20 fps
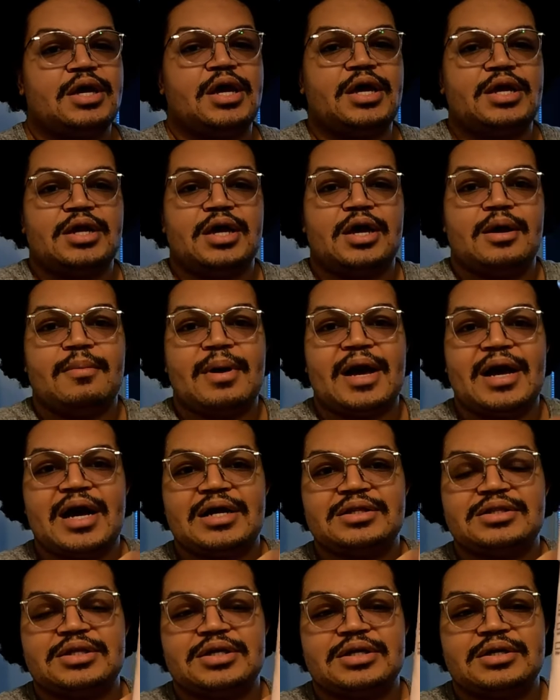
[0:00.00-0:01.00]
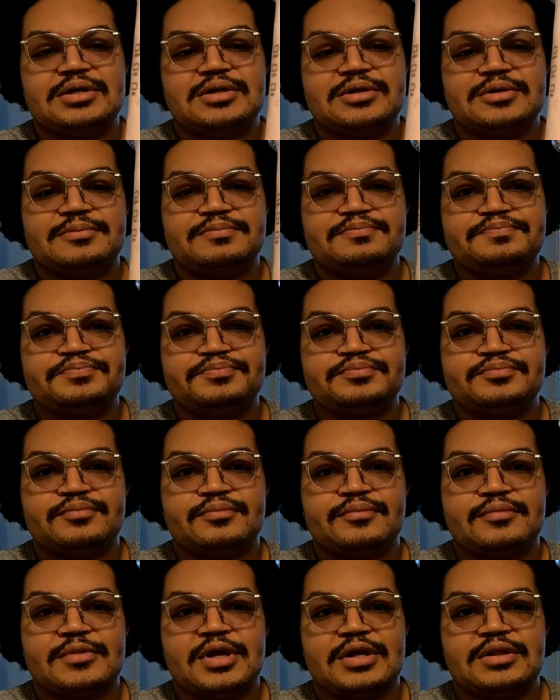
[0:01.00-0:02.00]
And I got
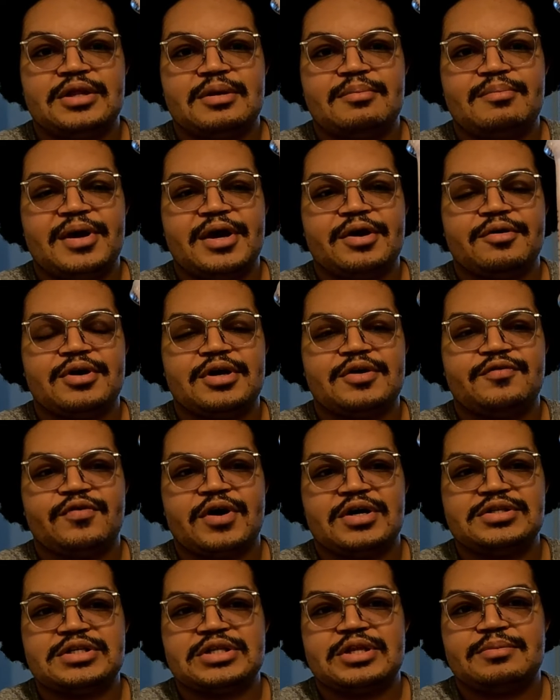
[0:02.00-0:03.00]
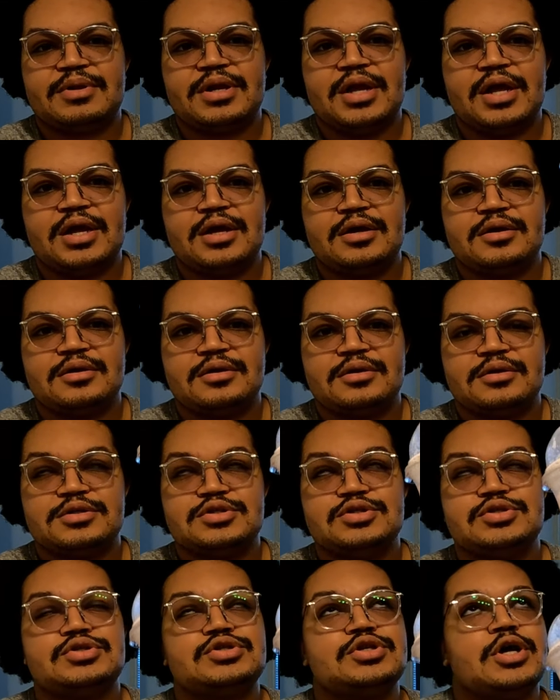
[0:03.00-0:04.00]
the berry frosted lemonade.
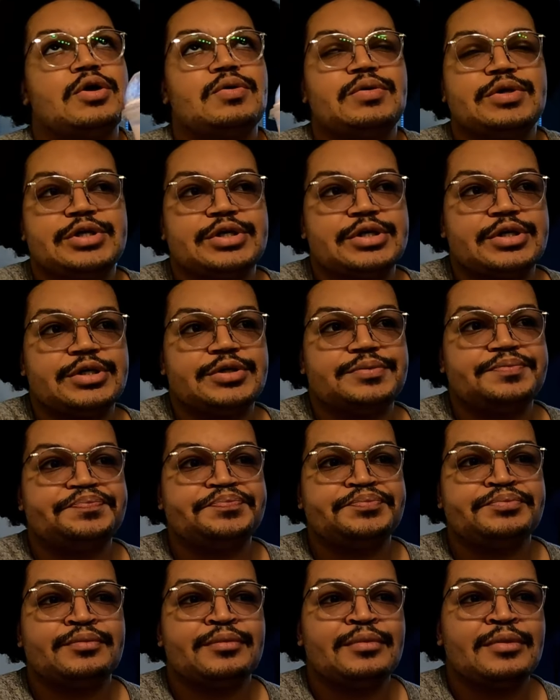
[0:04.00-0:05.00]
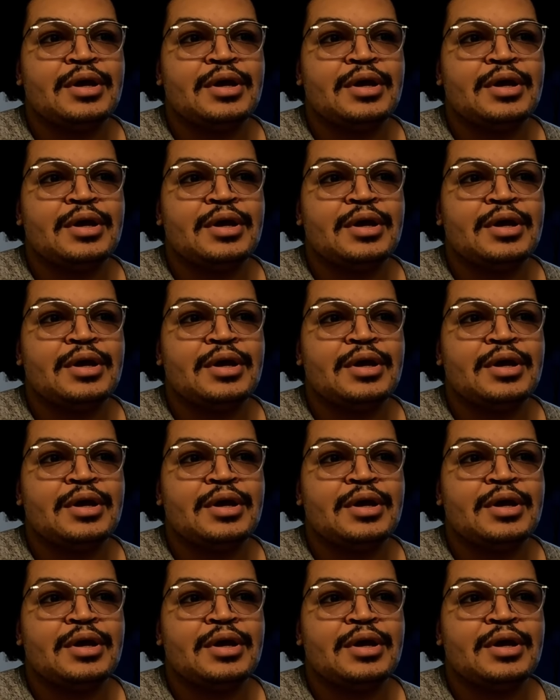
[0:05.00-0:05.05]
So good.